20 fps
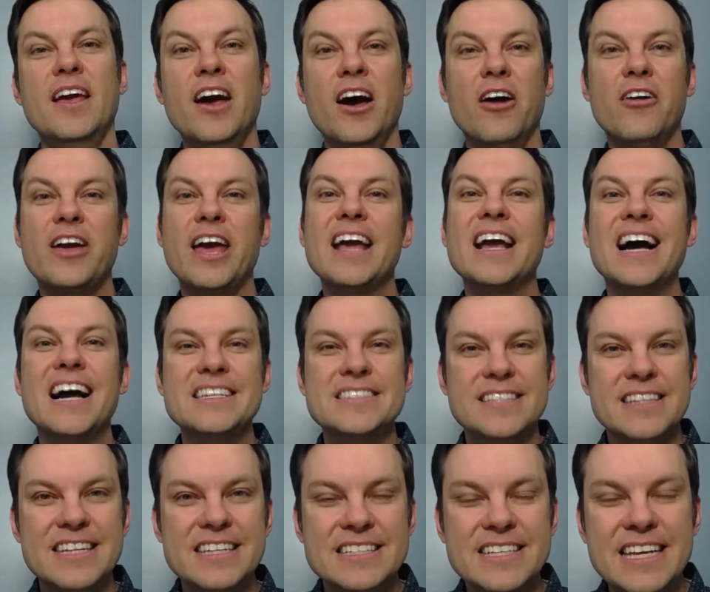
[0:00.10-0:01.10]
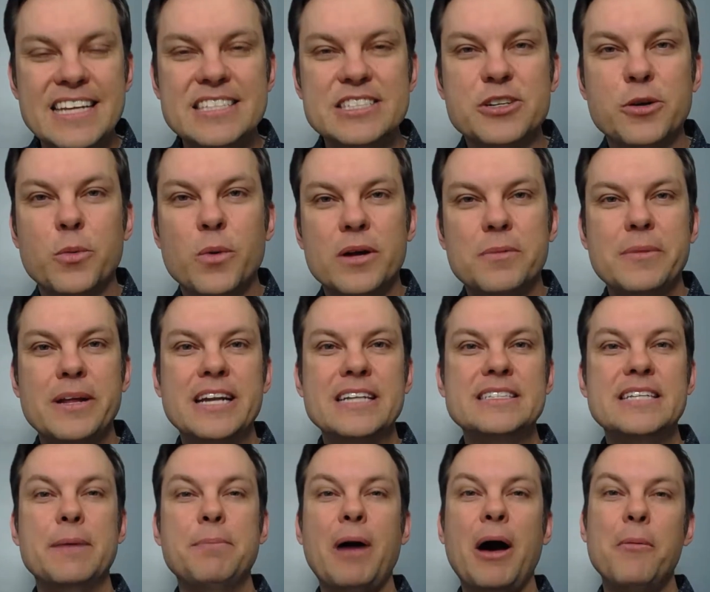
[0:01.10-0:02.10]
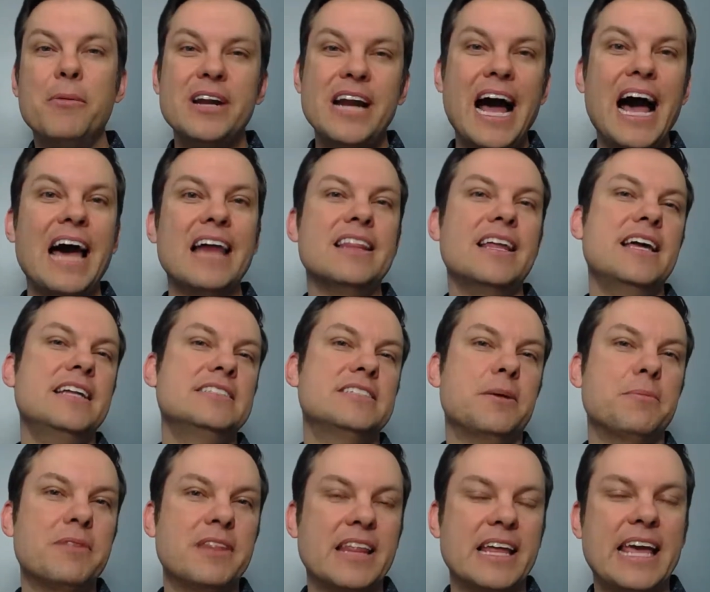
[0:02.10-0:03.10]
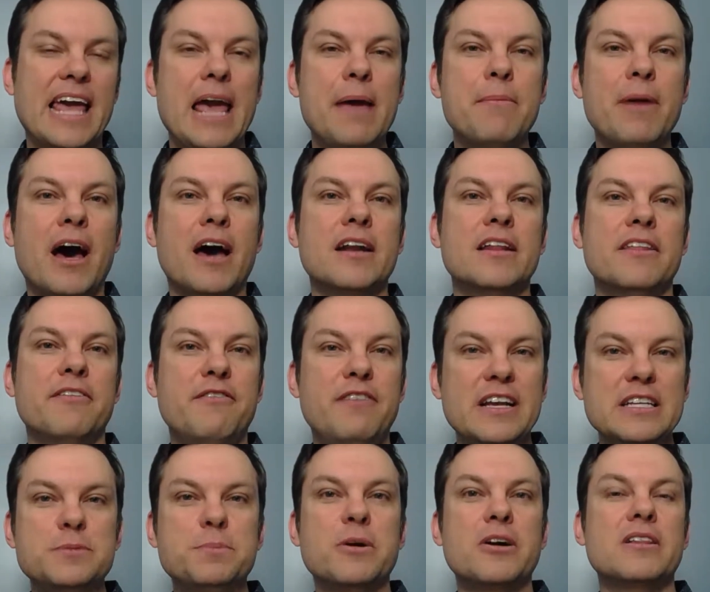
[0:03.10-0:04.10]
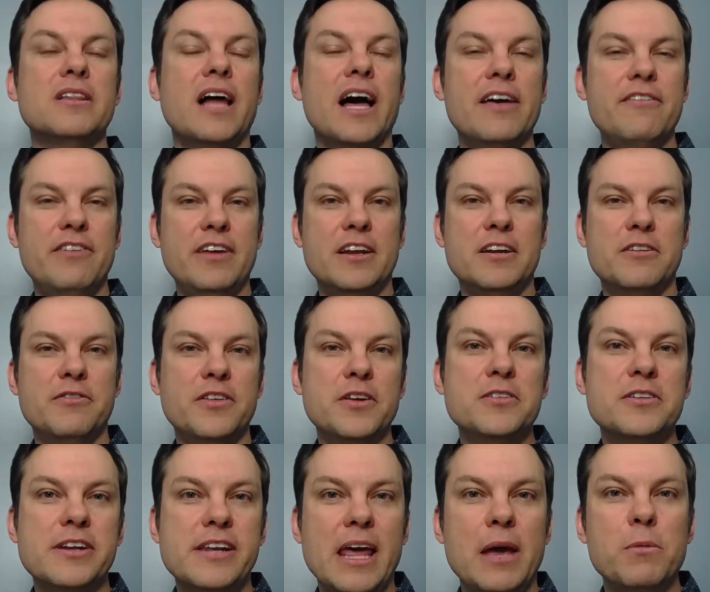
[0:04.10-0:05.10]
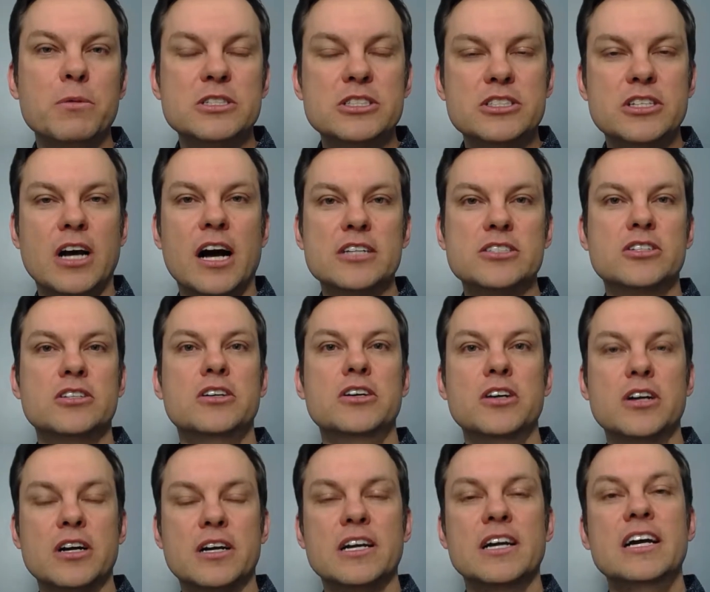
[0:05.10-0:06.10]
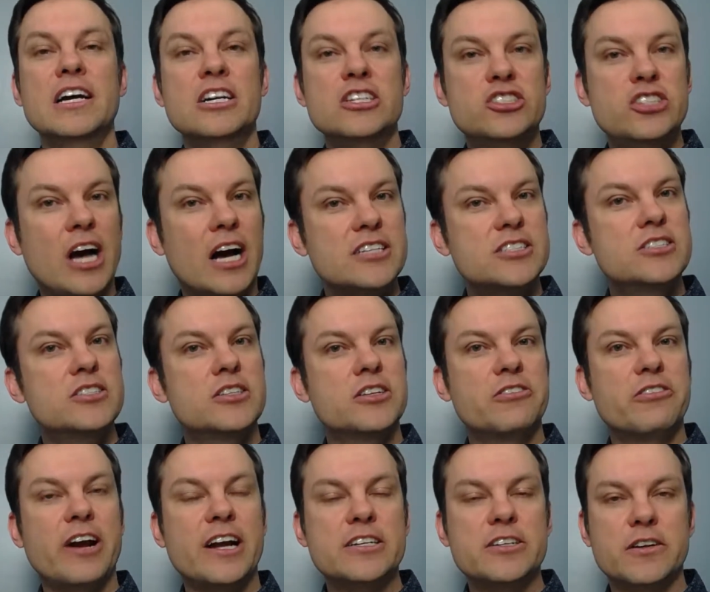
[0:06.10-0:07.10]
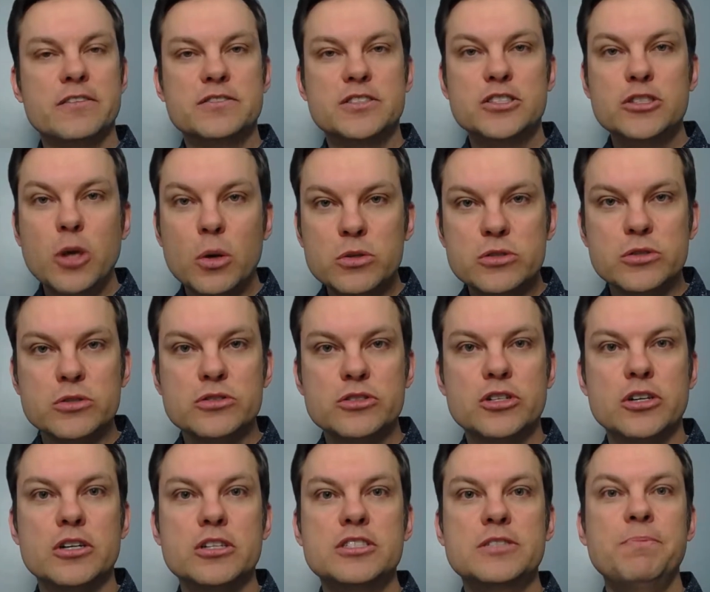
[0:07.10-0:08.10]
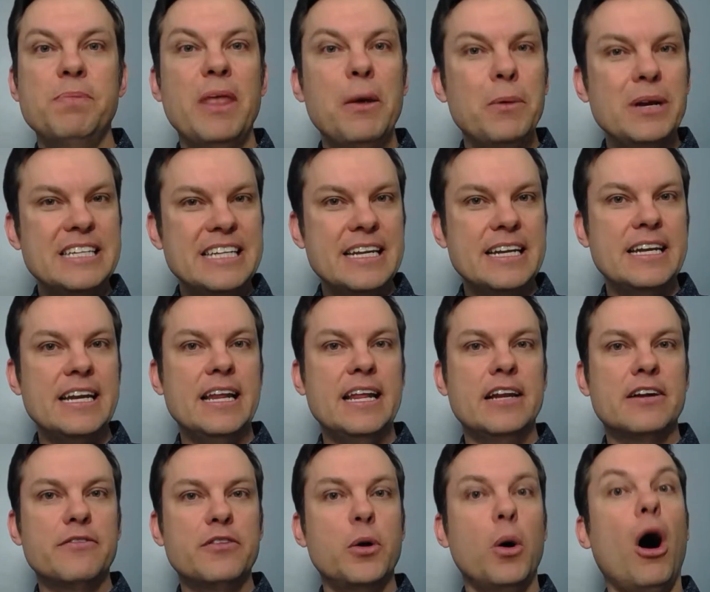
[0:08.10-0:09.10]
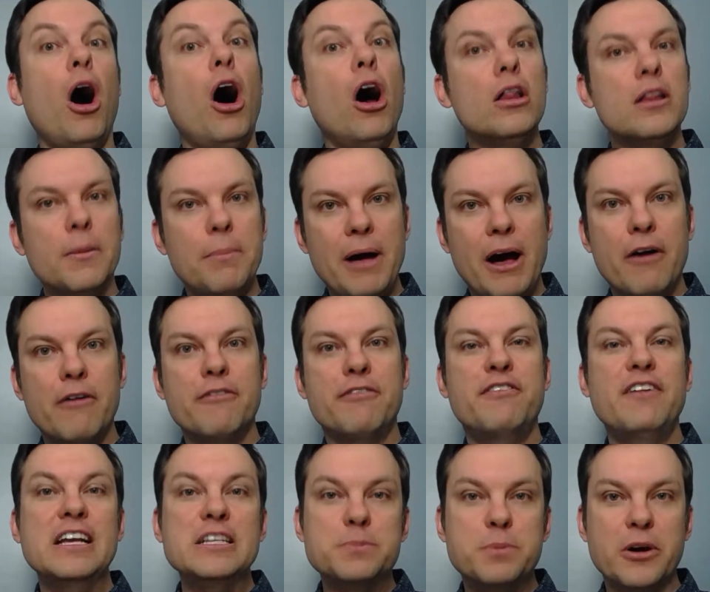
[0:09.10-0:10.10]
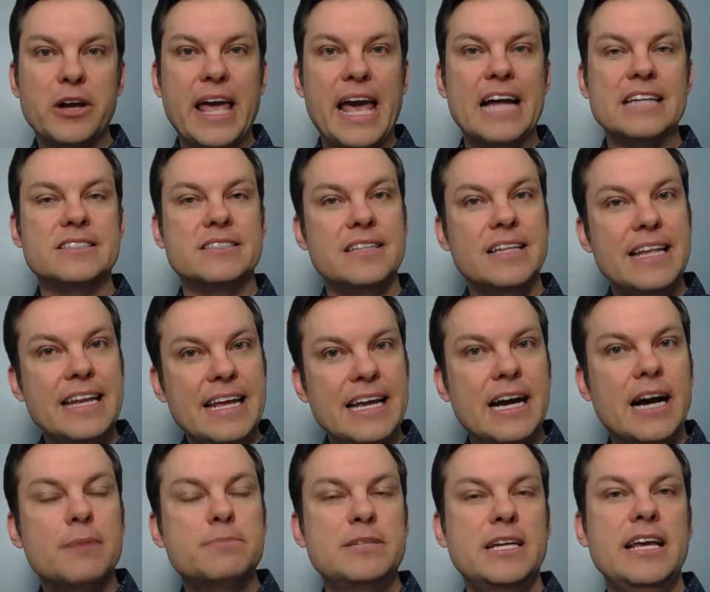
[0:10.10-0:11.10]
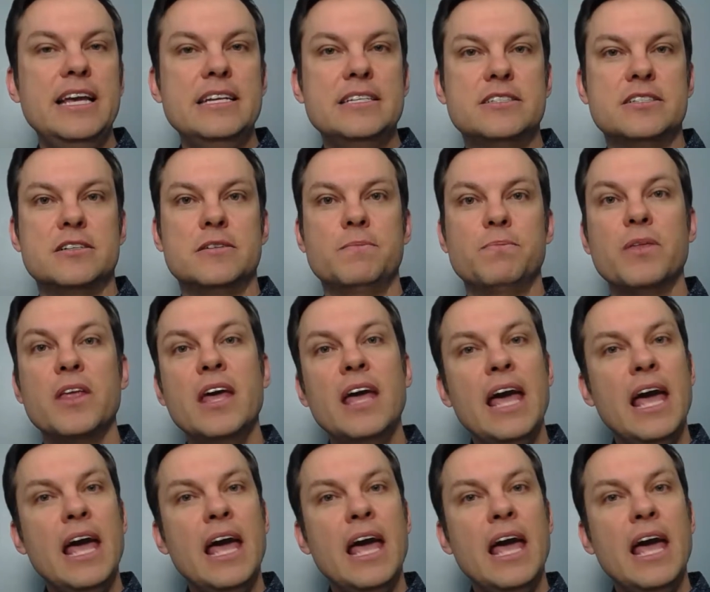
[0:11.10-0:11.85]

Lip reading: Okay, guys, in this Easter 1 minute tip, I want to highlight something that came out of the Facebook Live interview today with Josh Cook. Josh is the director of Social Church, and we did an interview all about Facebook ads leading up to Easter.